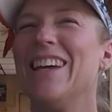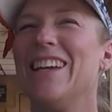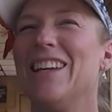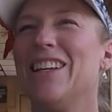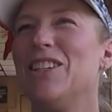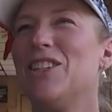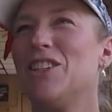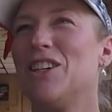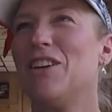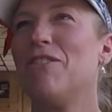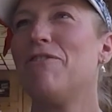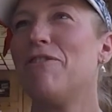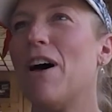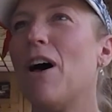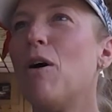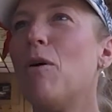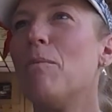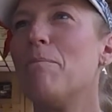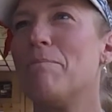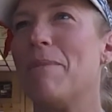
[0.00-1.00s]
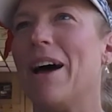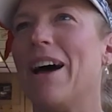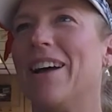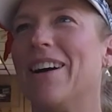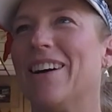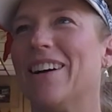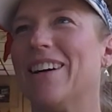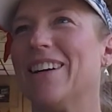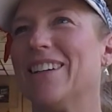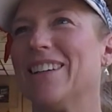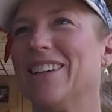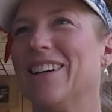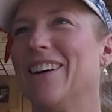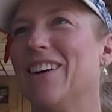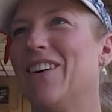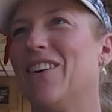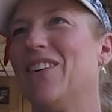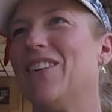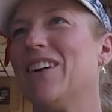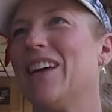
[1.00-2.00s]
And she felt better, you
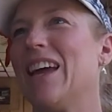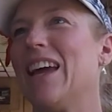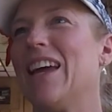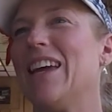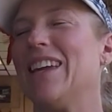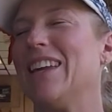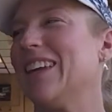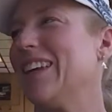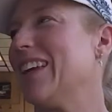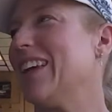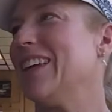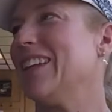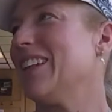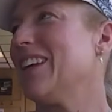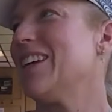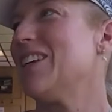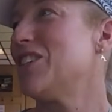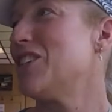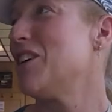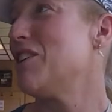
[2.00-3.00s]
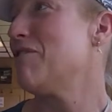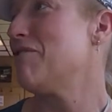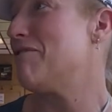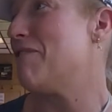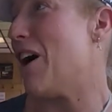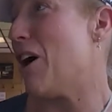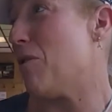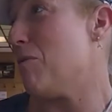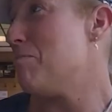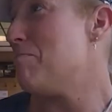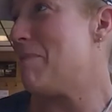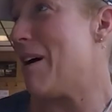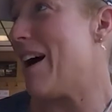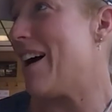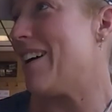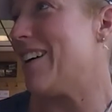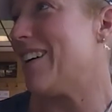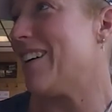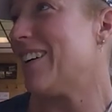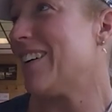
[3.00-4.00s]
know? At least she felt
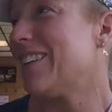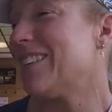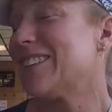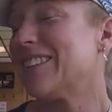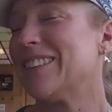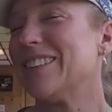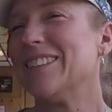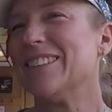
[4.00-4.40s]
better.